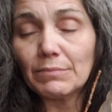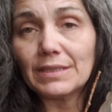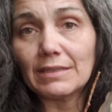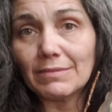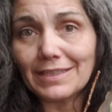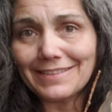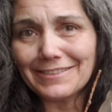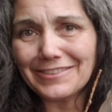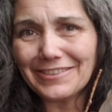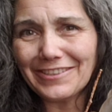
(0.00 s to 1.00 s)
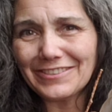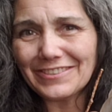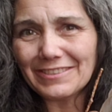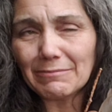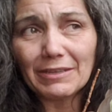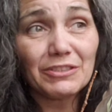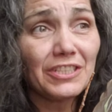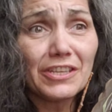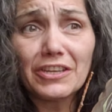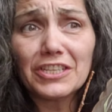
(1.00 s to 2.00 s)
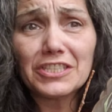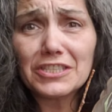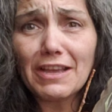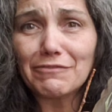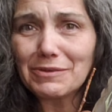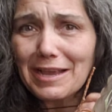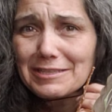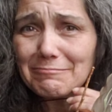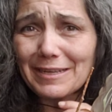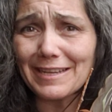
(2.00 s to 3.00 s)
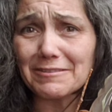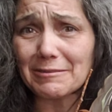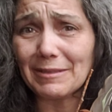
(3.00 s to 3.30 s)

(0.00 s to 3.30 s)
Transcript: But then my guilty conscience, I'm like, geez, I could have just left. So I asked somebody else.